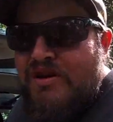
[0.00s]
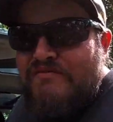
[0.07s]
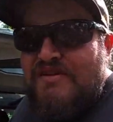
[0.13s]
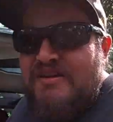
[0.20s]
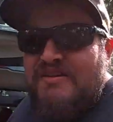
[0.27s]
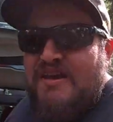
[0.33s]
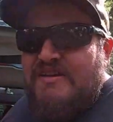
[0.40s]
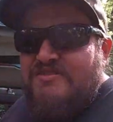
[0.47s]
whatever
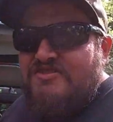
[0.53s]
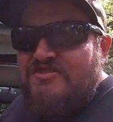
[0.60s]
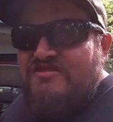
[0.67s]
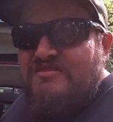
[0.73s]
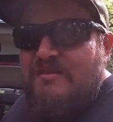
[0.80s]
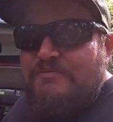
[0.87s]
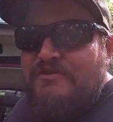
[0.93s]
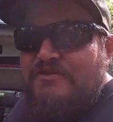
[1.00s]
I catch,
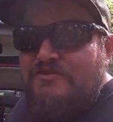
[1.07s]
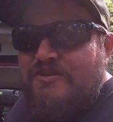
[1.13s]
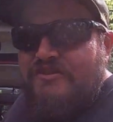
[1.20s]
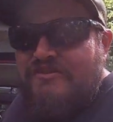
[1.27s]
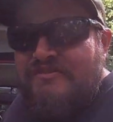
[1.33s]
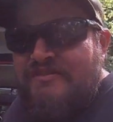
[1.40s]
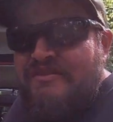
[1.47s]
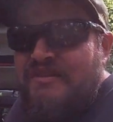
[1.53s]
I'm gonna cook.
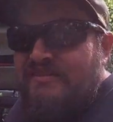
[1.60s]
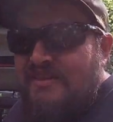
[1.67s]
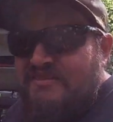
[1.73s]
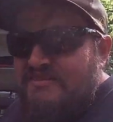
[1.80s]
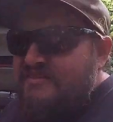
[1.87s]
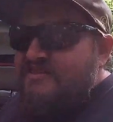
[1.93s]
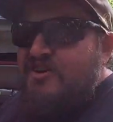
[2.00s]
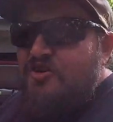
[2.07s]
Unless
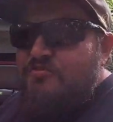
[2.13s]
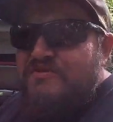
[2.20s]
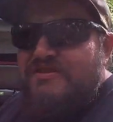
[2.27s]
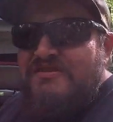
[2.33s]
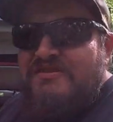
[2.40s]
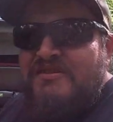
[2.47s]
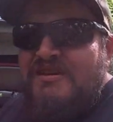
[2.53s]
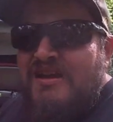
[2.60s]
it's a goby.
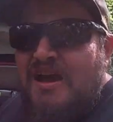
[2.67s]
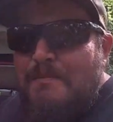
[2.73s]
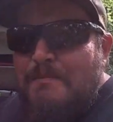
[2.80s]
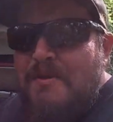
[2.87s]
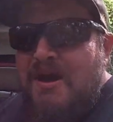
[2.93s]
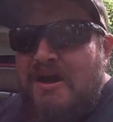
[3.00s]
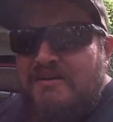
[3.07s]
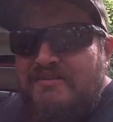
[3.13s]
I'm
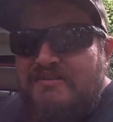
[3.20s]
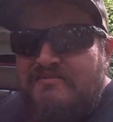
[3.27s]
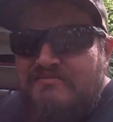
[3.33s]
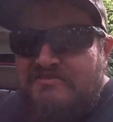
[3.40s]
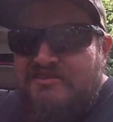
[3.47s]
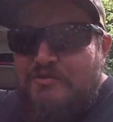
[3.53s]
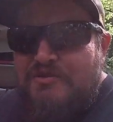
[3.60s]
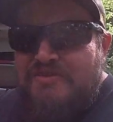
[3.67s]
not
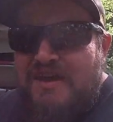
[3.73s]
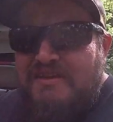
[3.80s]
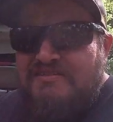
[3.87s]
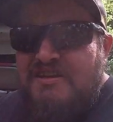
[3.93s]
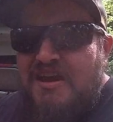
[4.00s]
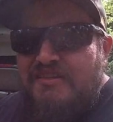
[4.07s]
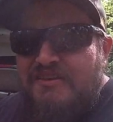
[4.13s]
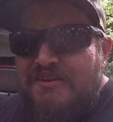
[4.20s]
doing that,
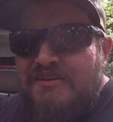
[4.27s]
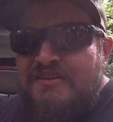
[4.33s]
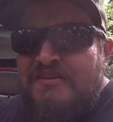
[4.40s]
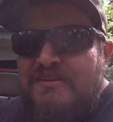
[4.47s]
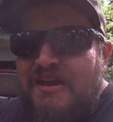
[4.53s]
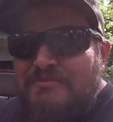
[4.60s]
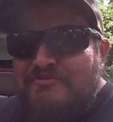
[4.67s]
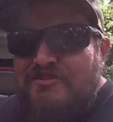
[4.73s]
Tyler.
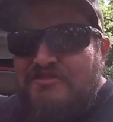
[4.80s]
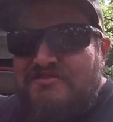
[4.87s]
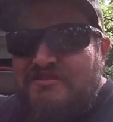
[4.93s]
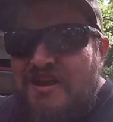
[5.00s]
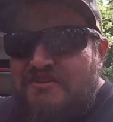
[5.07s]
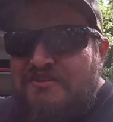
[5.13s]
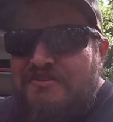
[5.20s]
I'm just not